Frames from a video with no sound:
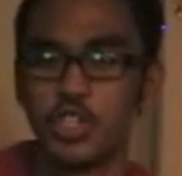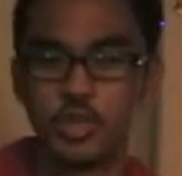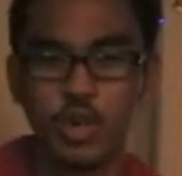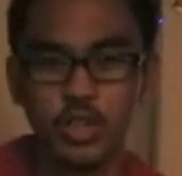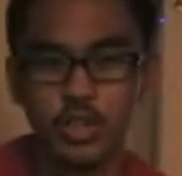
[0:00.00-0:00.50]
she's
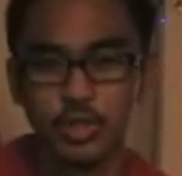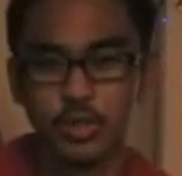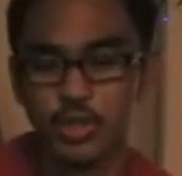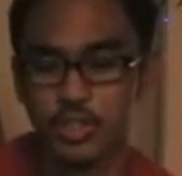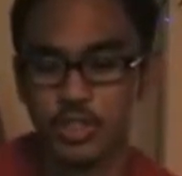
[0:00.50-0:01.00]
trying to
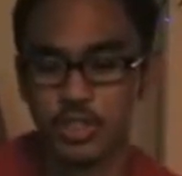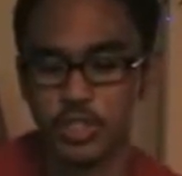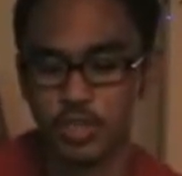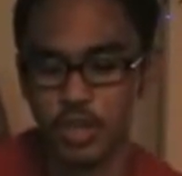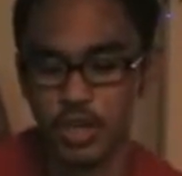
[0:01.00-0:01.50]
do is
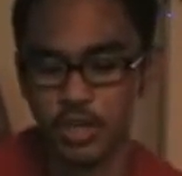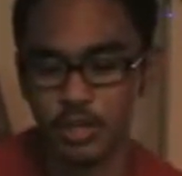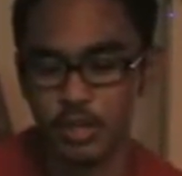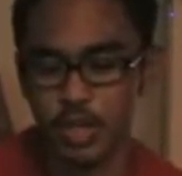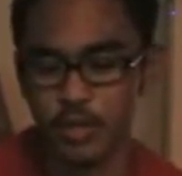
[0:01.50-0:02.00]
she's trying
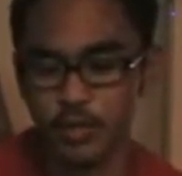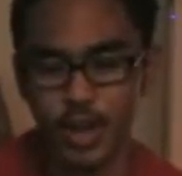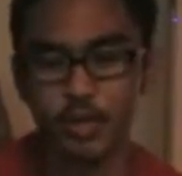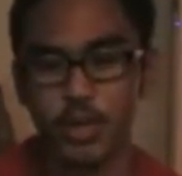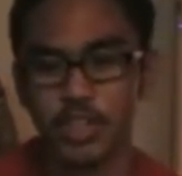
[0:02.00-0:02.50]
to like
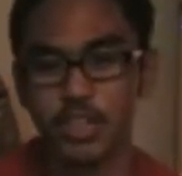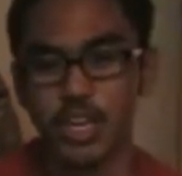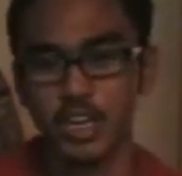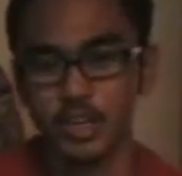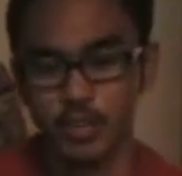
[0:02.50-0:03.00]
find a way to
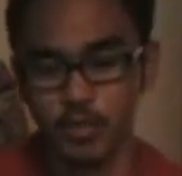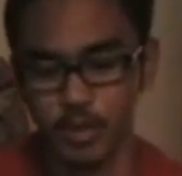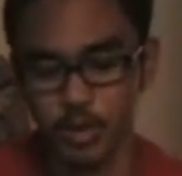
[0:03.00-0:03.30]
get enough